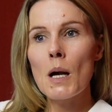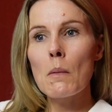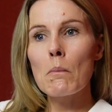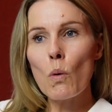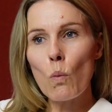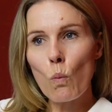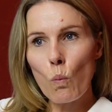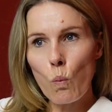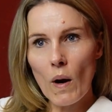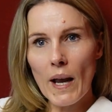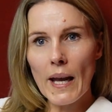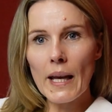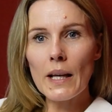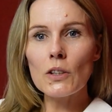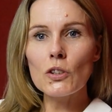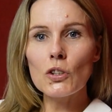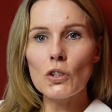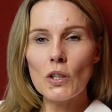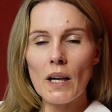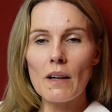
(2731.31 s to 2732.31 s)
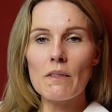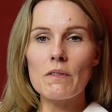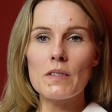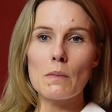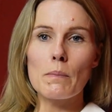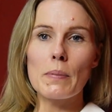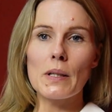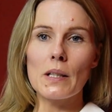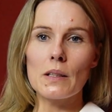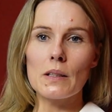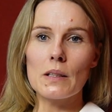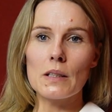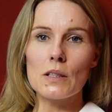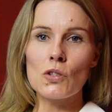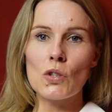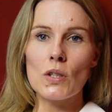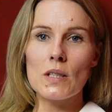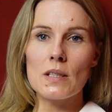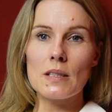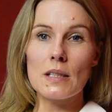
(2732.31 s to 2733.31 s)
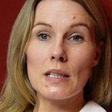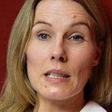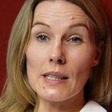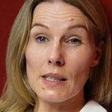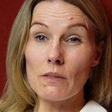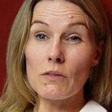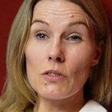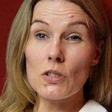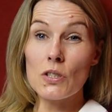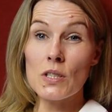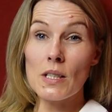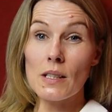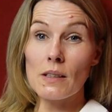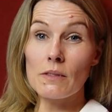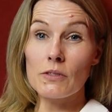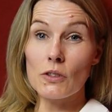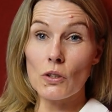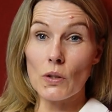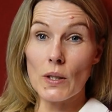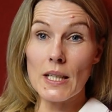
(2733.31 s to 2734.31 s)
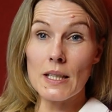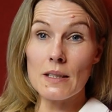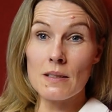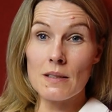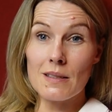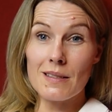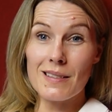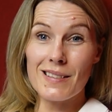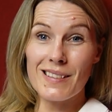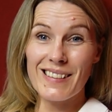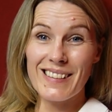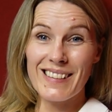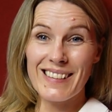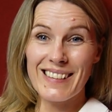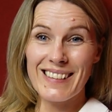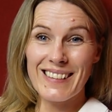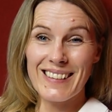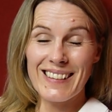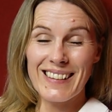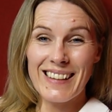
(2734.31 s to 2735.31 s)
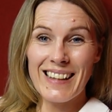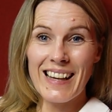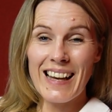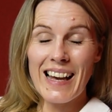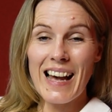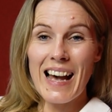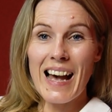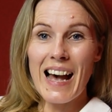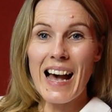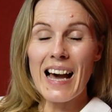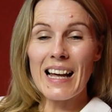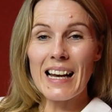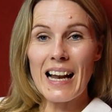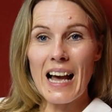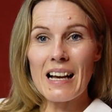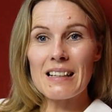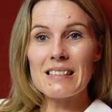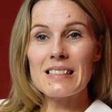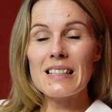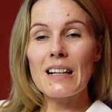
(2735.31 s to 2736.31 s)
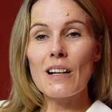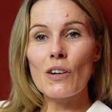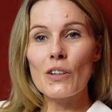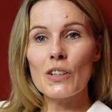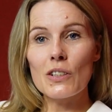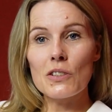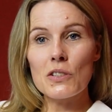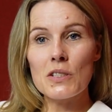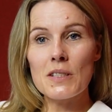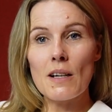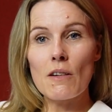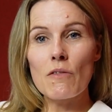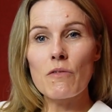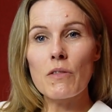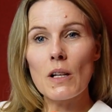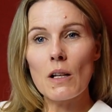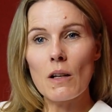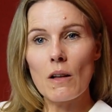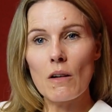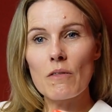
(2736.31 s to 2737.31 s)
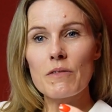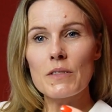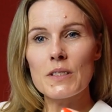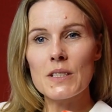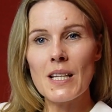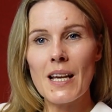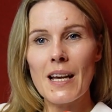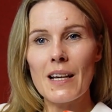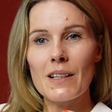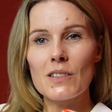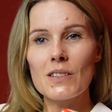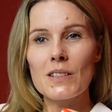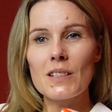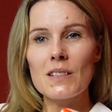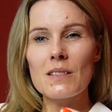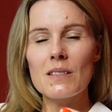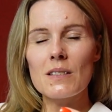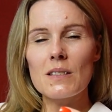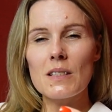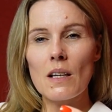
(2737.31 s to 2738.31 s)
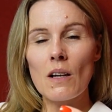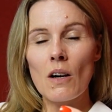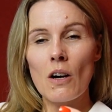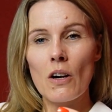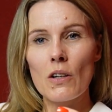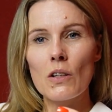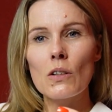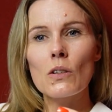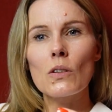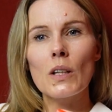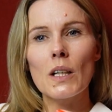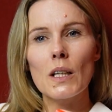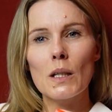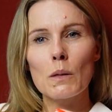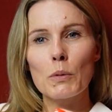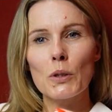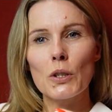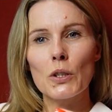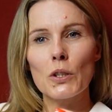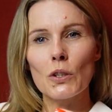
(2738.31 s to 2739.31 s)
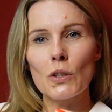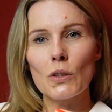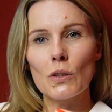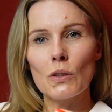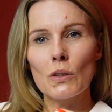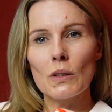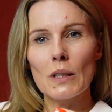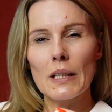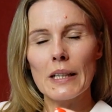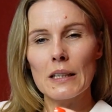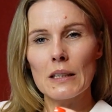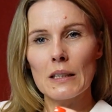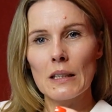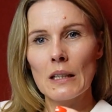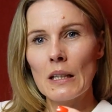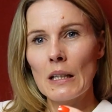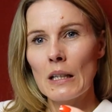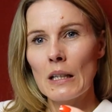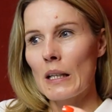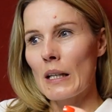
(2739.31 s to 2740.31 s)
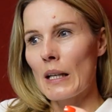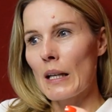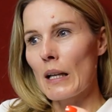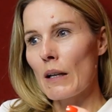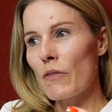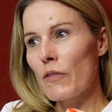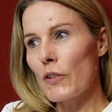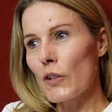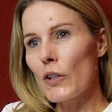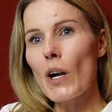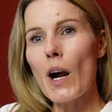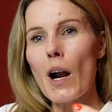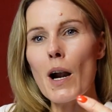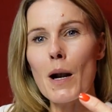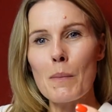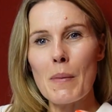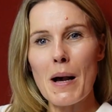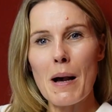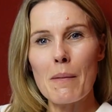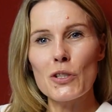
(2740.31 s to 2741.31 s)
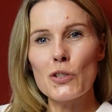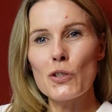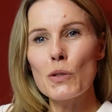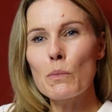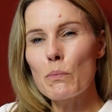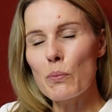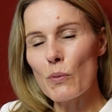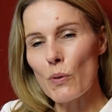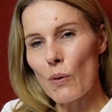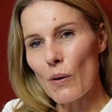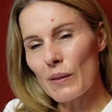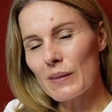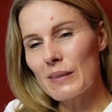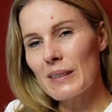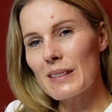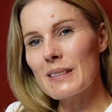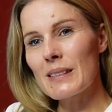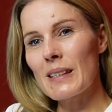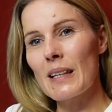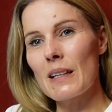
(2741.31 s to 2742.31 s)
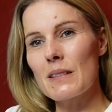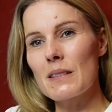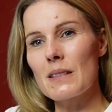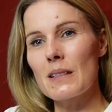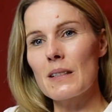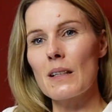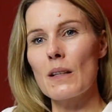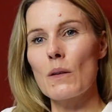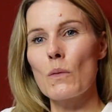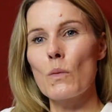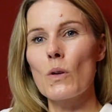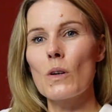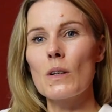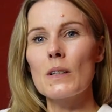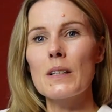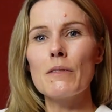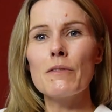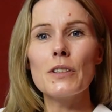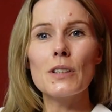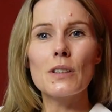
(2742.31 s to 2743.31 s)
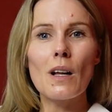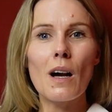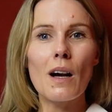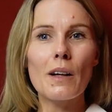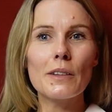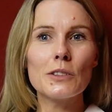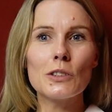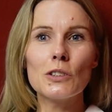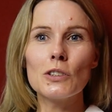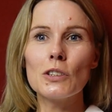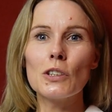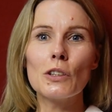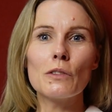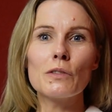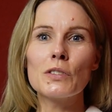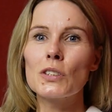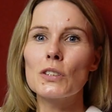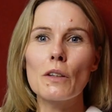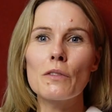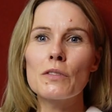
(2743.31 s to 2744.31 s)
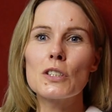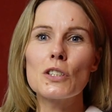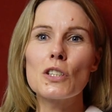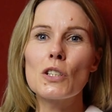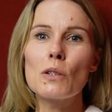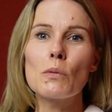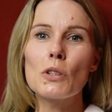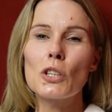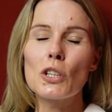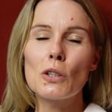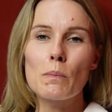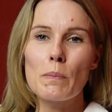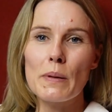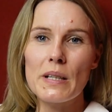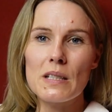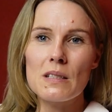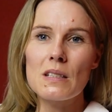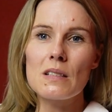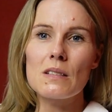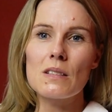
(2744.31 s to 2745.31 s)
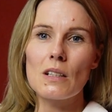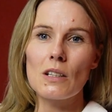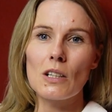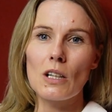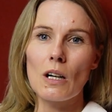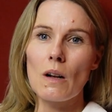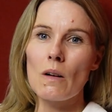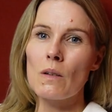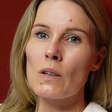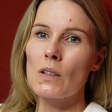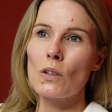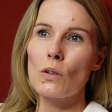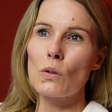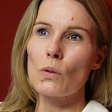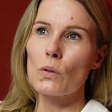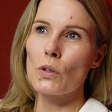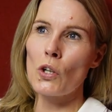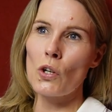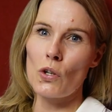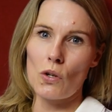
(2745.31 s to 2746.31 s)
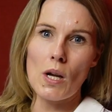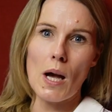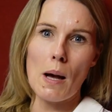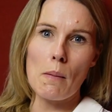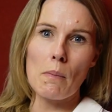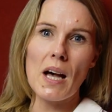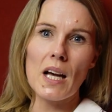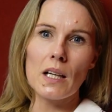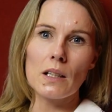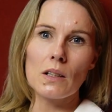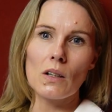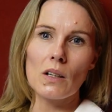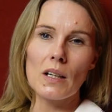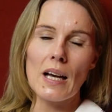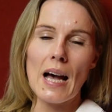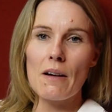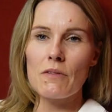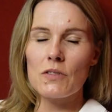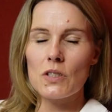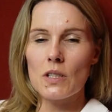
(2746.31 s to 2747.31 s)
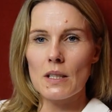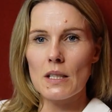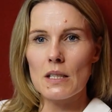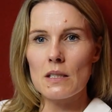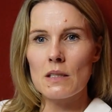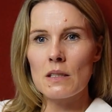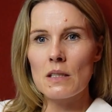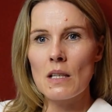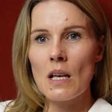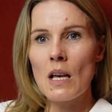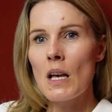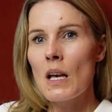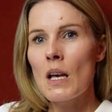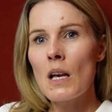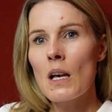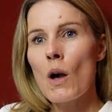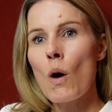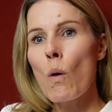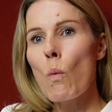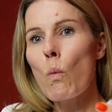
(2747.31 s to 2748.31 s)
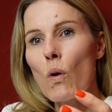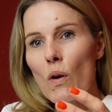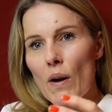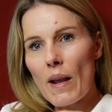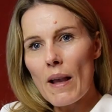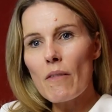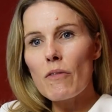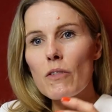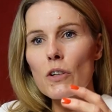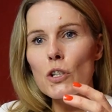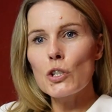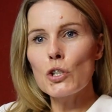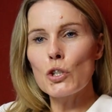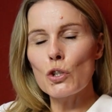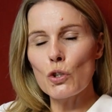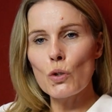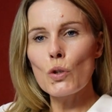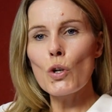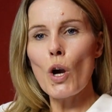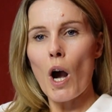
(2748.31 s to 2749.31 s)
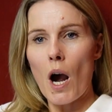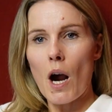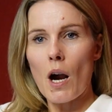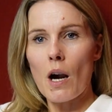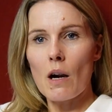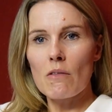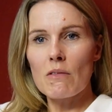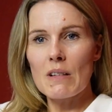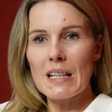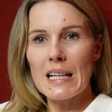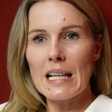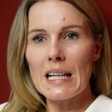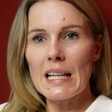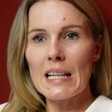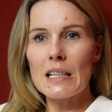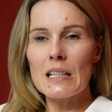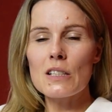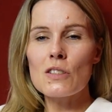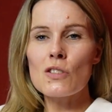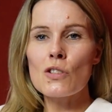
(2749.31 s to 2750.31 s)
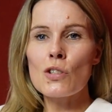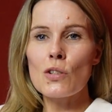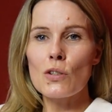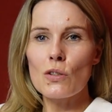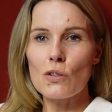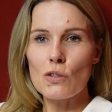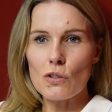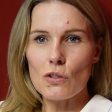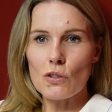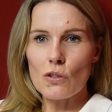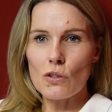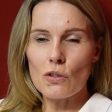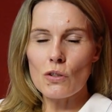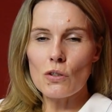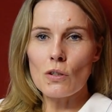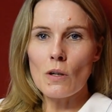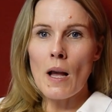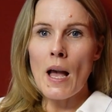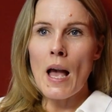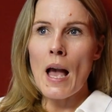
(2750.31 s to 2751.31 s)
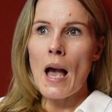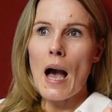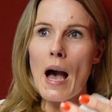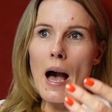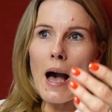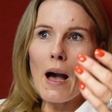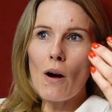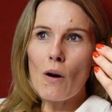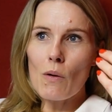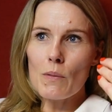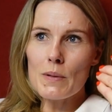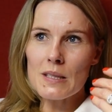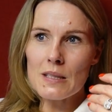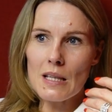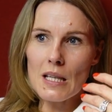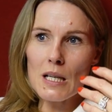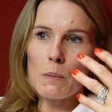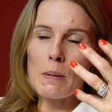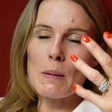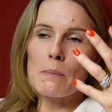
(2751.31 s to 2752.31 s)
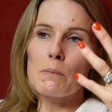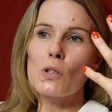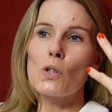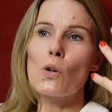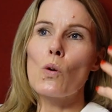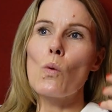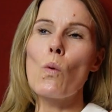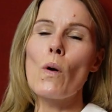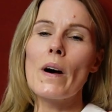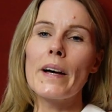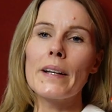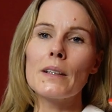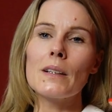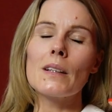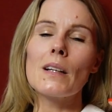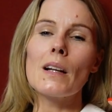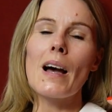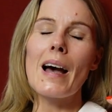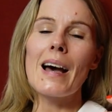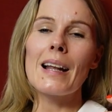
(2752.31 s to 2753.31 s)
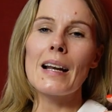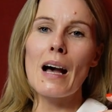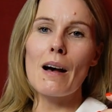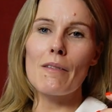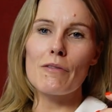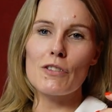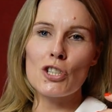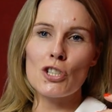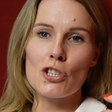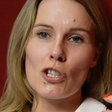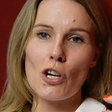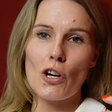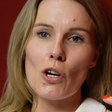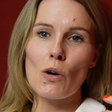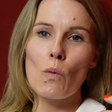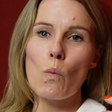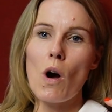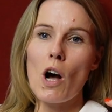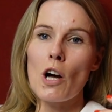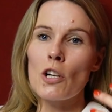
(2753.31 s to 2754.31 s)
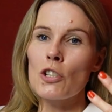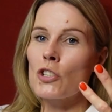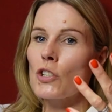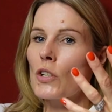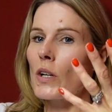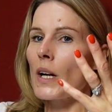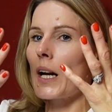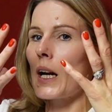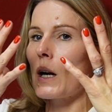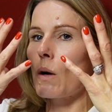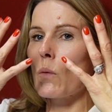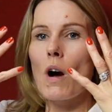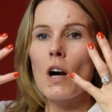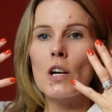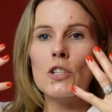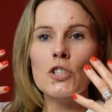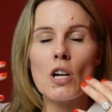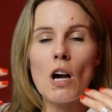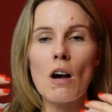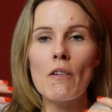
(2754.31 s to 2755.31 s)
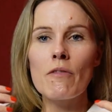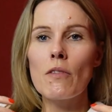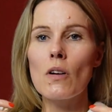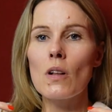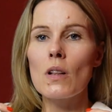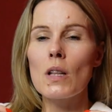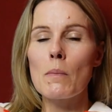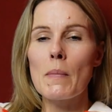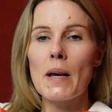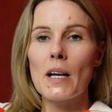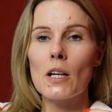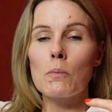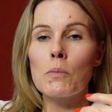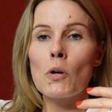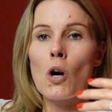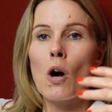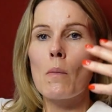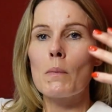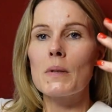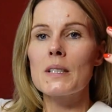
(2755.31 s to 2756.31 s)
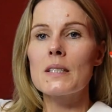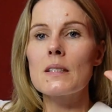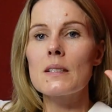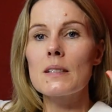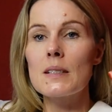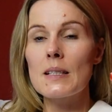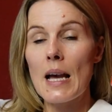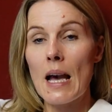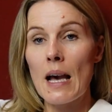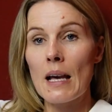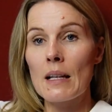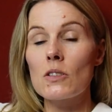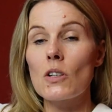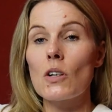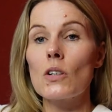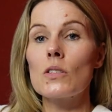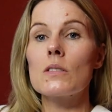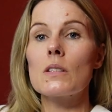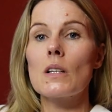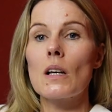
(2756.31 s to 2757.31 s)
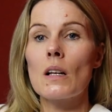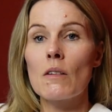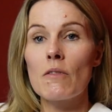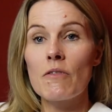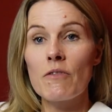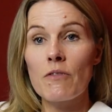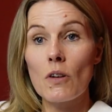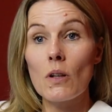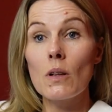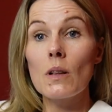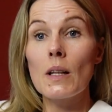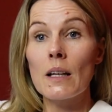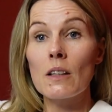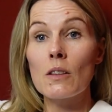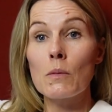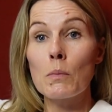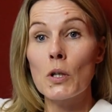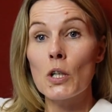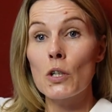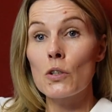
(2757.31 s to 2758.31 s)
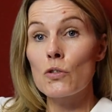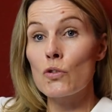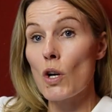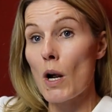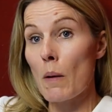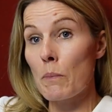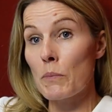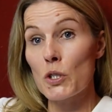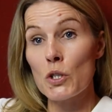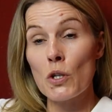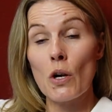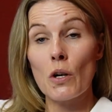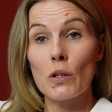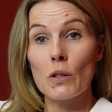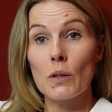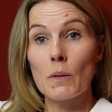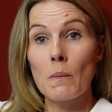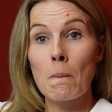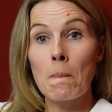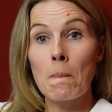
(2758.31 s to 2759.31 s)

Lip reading: But when you have the ability, Tracy, to give yourself grace and actually look at yourself with love and tenderness and say, how incredible are you? Like, if you are a mama, you brought these kids into the world. If you're not, and you have stuff to do with your business, and you're looking going, who am I now after this? Wherever you are, related to you. I always say to people, go in and have a shower, wash your hair, wash off all the makeup, come and stand out in a full-length mirror and drop your towel.